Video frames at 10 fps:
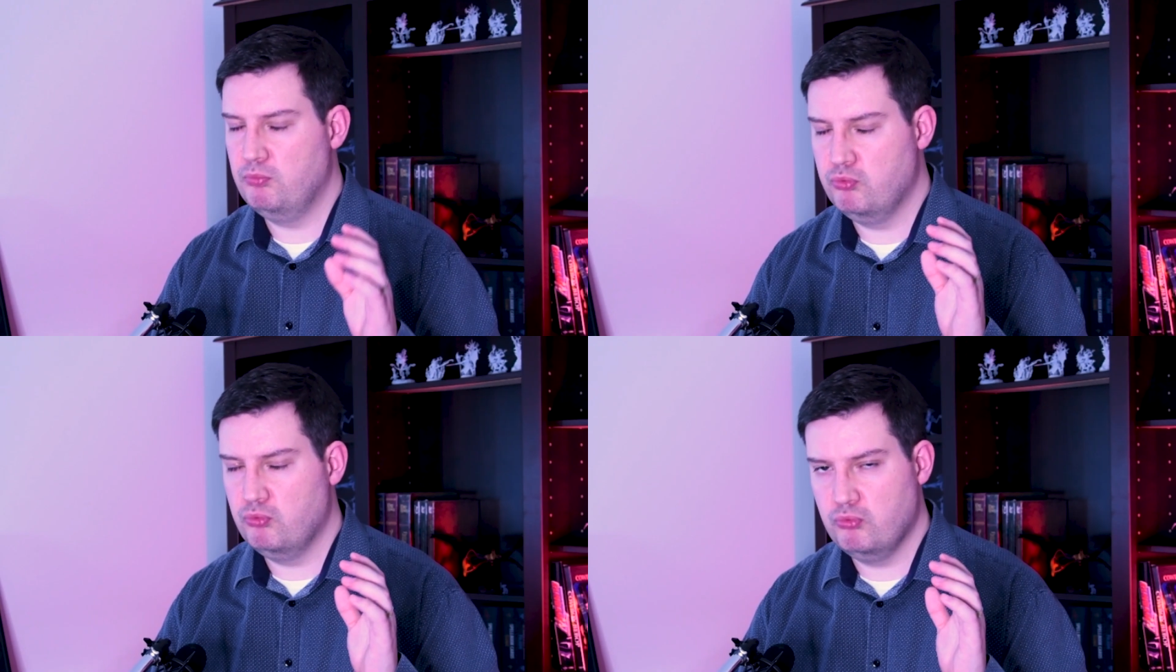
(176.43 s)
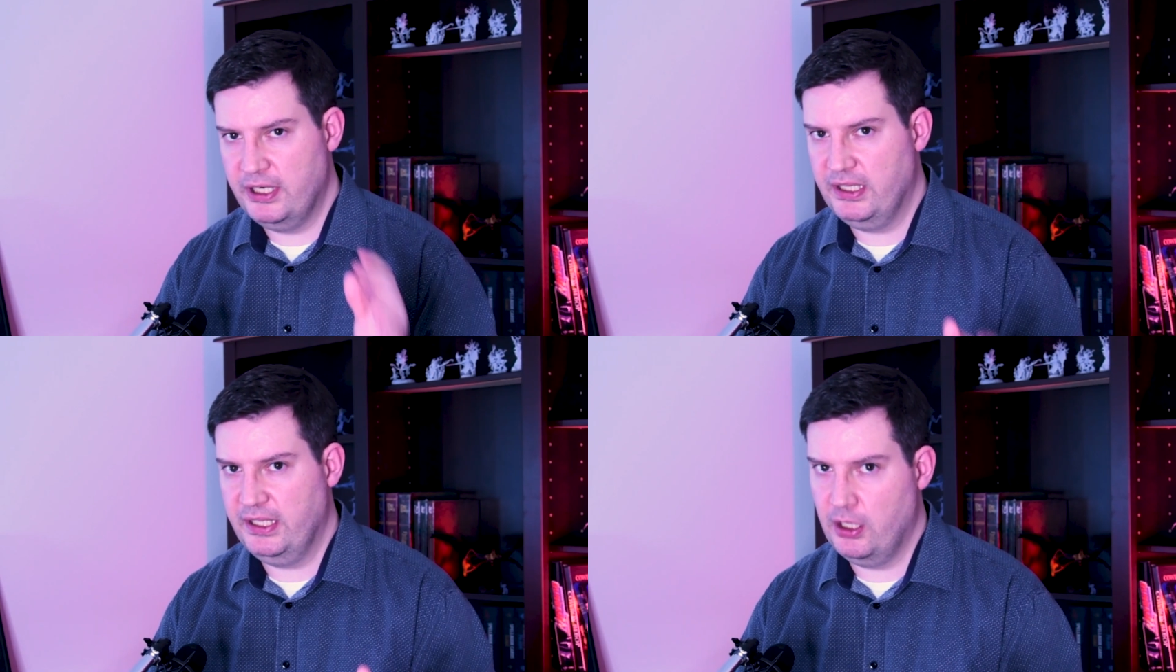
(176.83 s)

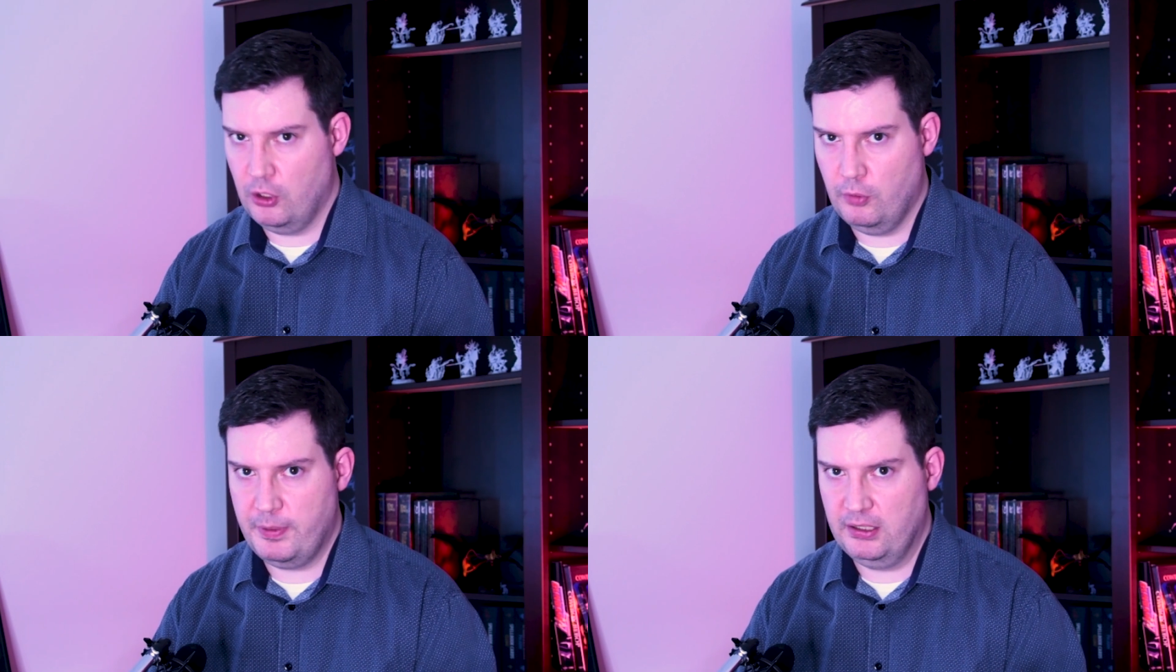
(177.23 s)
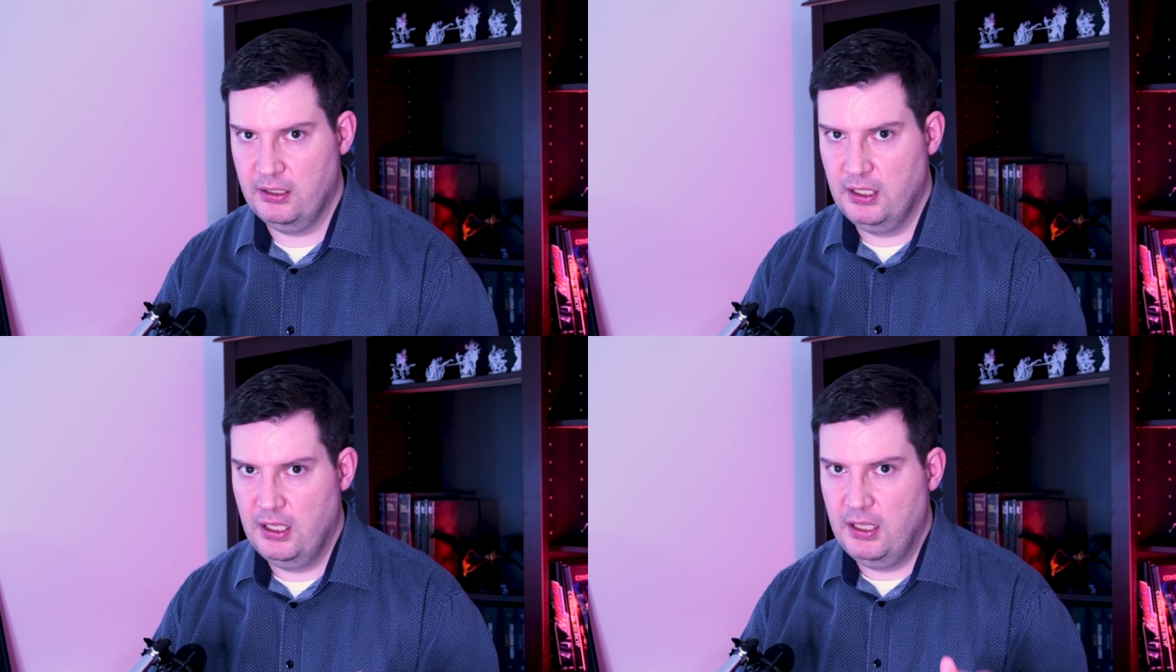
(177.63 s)
really hoping
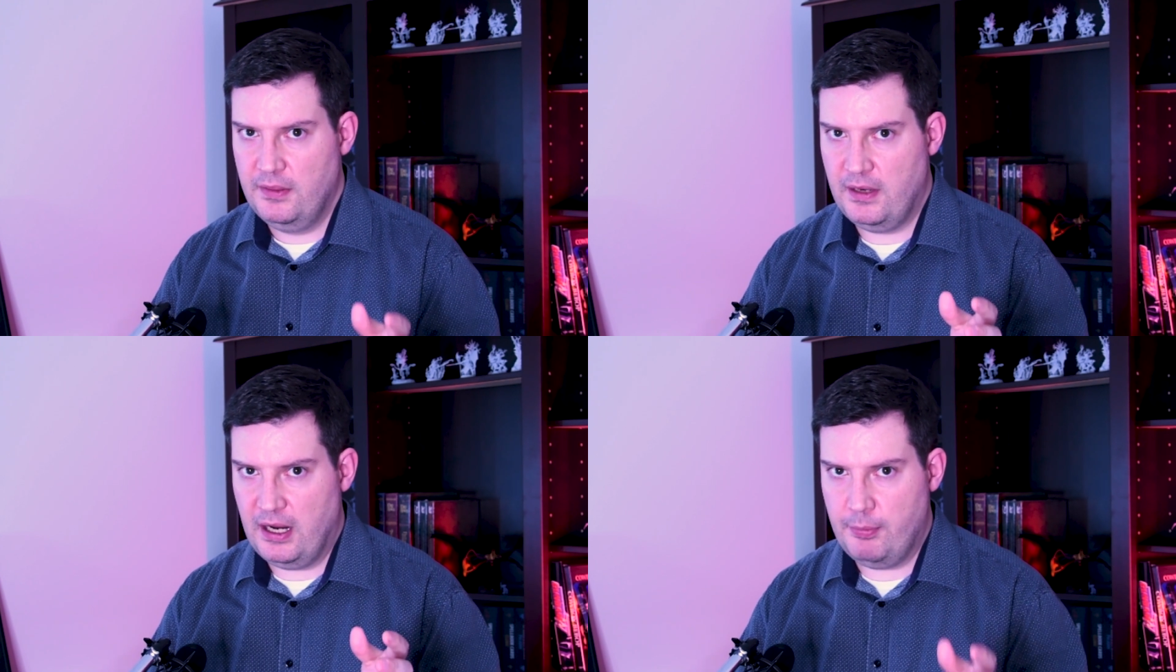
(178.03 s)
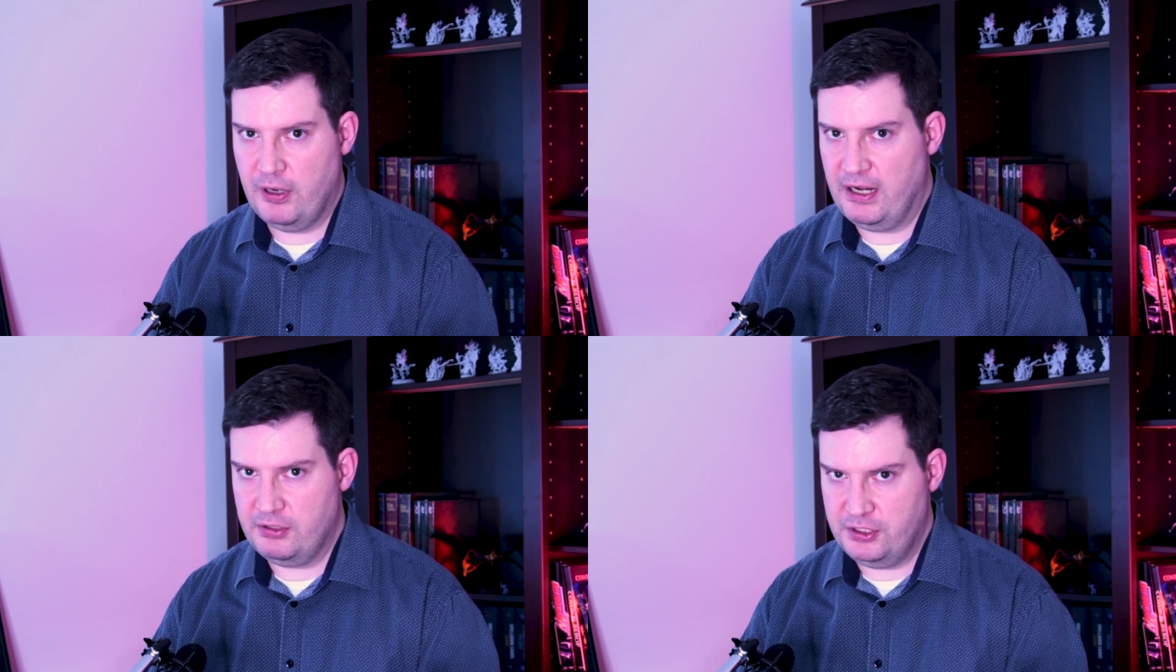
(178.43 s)
that I
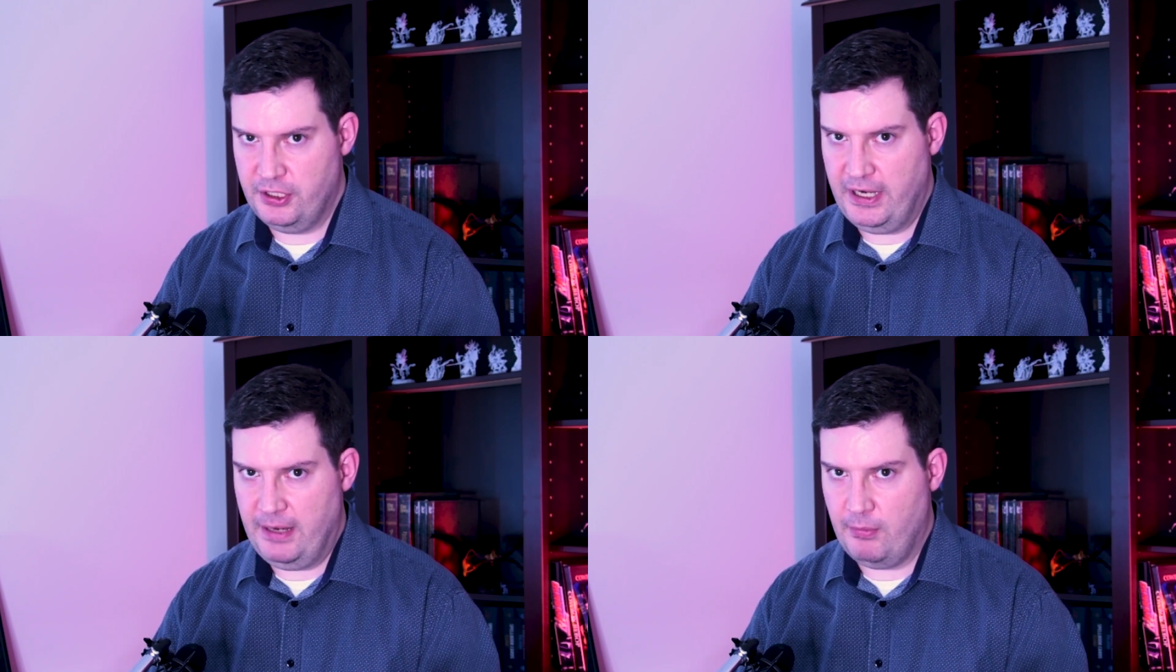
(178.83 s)
pronounced your name